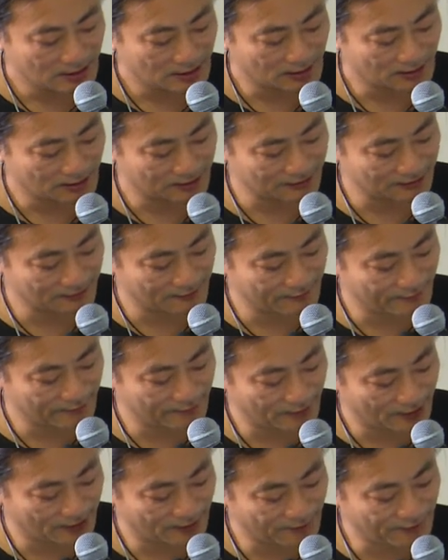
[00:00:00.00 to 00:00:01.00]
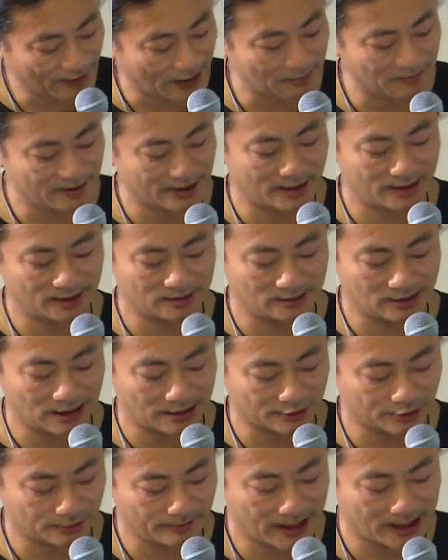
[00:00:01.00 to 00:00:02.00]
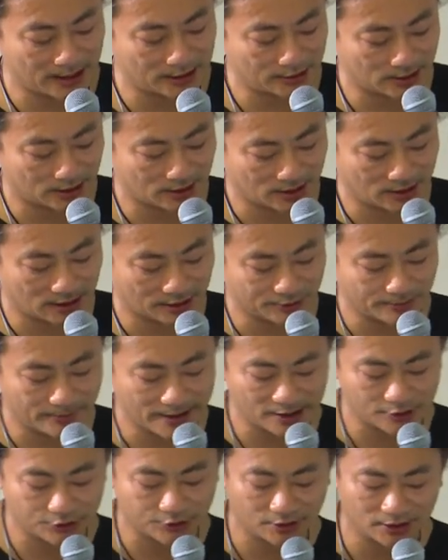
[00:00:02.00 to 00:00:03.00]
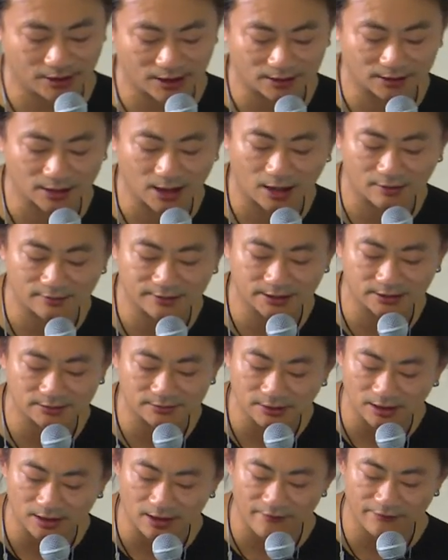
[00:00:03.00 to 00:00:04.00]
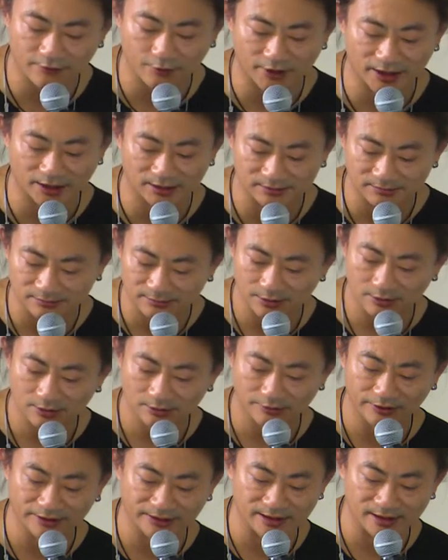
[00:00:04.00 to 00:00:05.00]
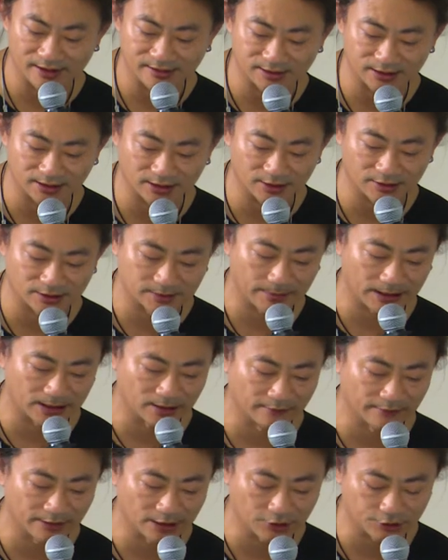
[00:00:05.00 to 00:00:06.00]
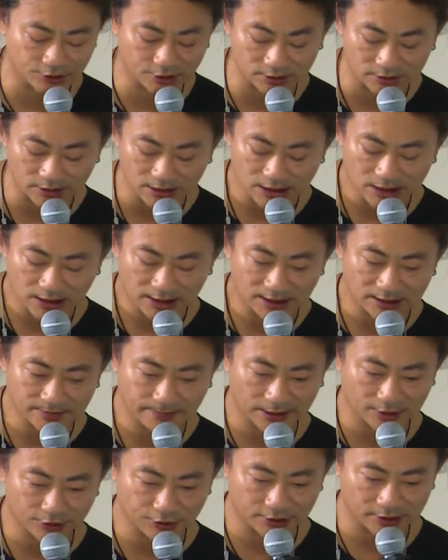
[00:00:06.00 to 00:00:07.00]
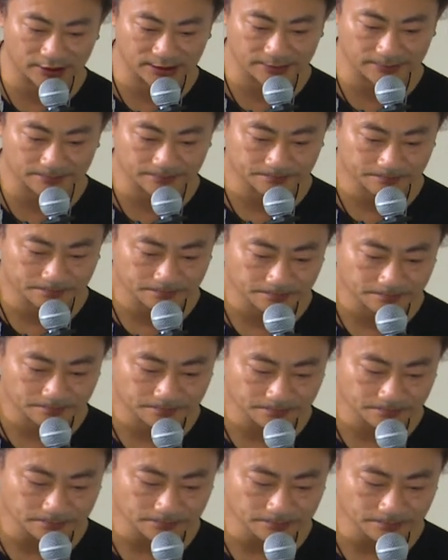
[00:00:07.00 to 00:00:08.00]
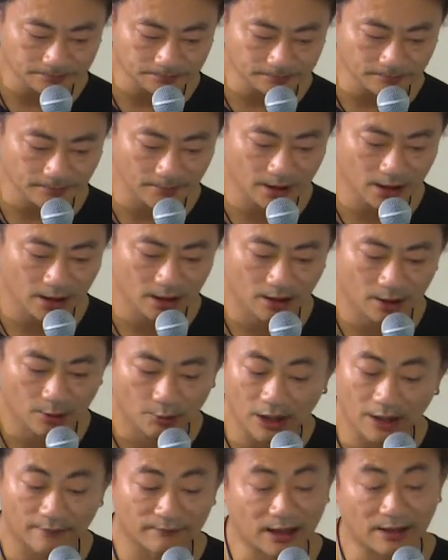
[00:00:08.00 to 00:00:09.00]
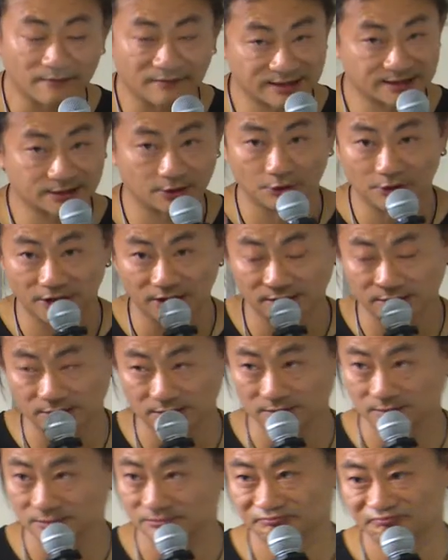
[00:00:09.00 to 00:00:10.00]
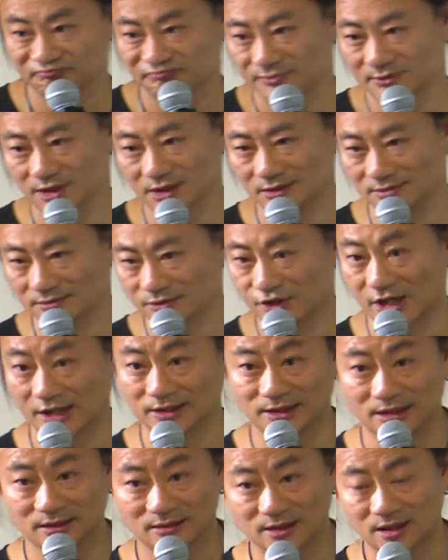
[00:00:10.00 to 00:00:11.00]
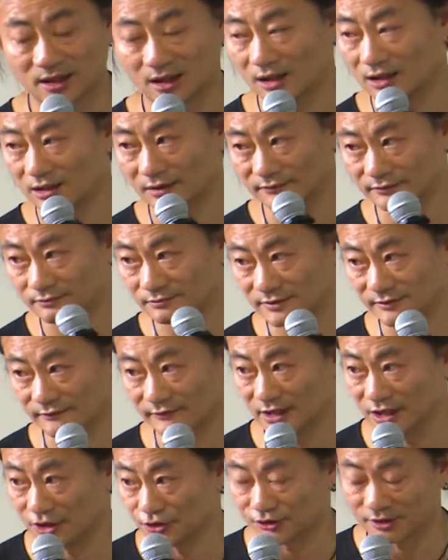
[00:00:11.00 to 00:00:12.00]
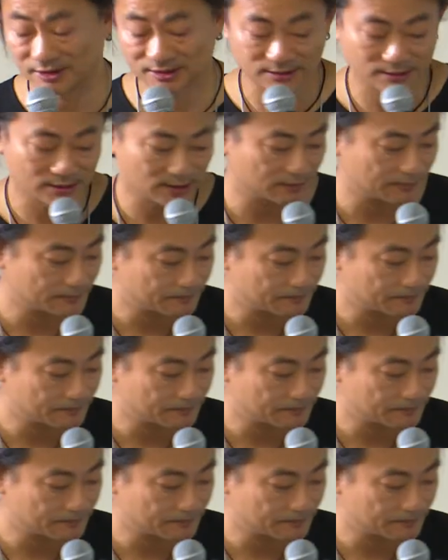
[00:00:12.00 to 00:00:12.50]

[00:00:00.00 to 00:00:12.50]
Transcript: uh, farmland, occupi uh, occupation, and housing earthquake released and caused by the village expansions. We have a lot of story in, in China, a lot of villages.